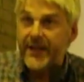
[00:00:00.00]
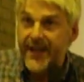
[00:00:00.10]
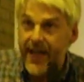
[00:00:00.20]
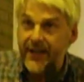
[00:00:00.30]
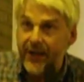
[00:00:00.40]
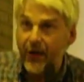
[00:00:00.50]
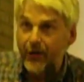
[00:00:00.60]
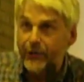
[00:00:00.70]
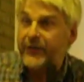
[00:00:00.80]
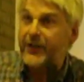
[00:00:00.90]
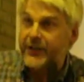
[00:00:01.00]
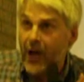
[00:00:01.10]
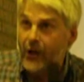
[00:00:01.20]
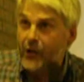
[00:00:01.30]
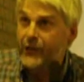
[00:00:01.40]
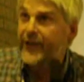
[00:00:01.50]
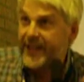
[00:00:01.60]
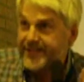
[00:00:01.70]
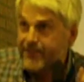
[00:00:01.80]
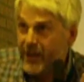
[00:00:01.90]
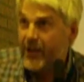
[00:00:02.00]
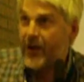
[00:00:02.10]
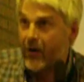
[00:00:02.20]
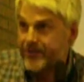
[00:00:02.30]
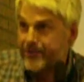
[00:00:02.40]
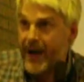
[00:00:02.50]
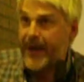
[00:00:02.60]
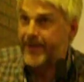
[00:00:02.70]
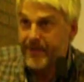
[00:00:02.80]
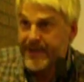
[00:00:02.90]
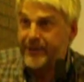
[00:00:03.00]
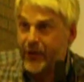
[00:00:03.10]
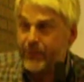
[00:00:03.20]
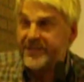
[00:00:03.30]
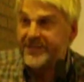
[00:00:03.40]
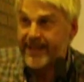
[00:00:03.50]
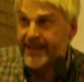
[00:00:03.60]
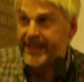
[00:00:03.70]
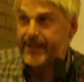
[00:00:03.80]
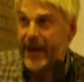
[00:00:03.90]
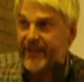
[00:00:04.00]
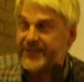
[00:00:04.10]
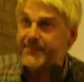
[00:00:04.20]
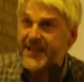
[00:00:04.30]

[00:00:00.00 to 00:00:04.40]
Get Gove. Gove is Murdoch's man. Make no mistake about this.